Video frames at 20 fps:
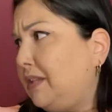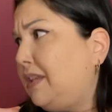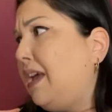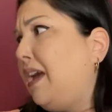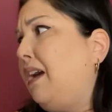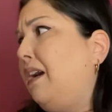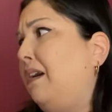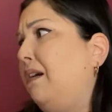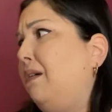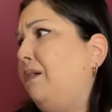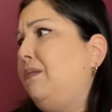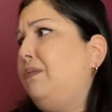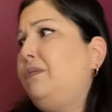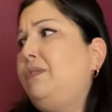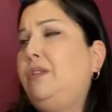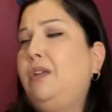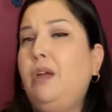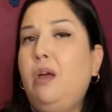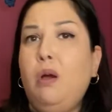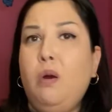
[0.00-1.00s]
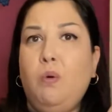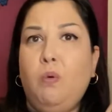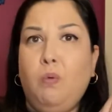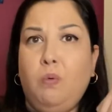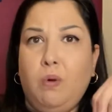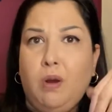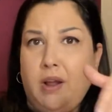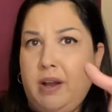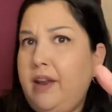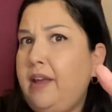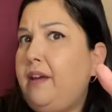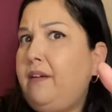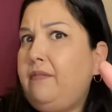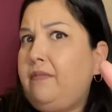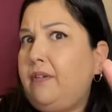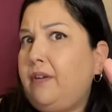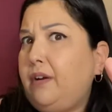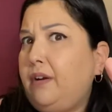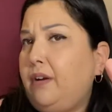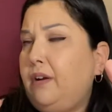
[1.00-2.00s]
house
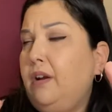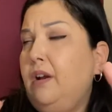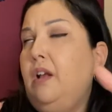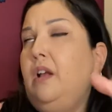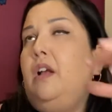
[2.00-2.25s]
whatever